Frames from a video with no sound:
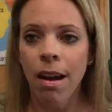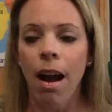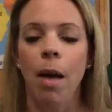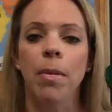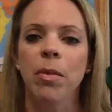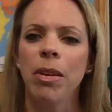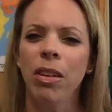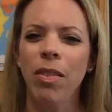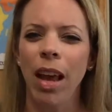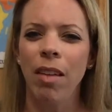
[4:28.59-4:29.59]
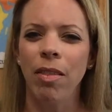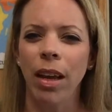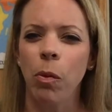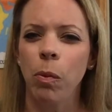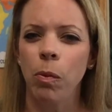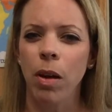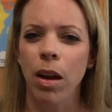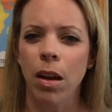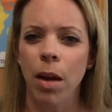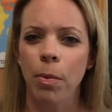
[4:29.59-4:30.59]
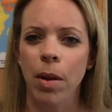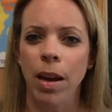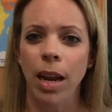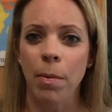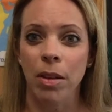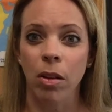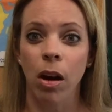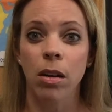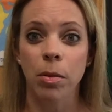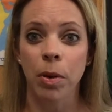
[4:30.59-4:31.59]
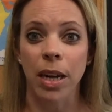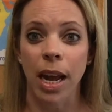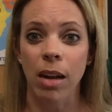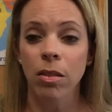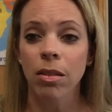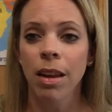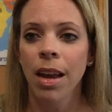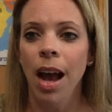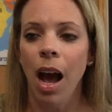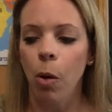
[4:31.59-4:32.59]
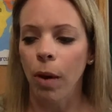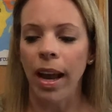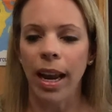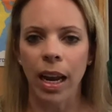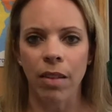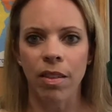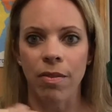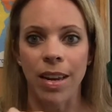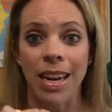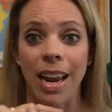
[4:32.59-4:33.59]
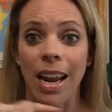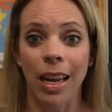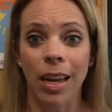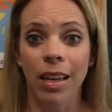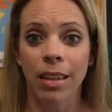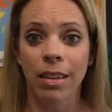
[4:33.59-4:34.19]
Especially if they have like a name that's hard to pronounce. I'll write kind of the phonetic